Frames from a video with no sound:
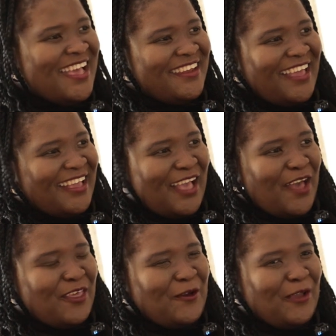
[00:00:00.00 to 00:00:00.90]
Like,
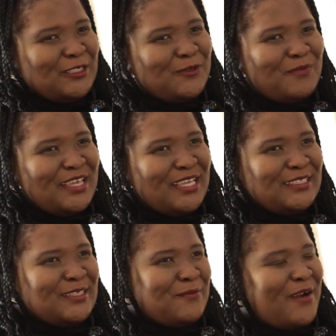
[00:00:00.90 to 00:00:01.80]
are there going to be
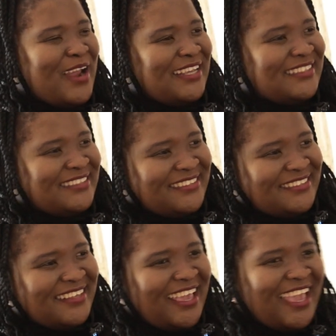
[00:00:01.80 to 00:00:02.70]
surprise
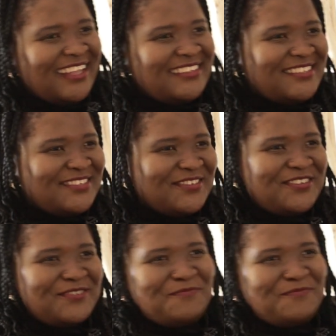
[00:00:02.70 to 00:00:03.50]
acts or,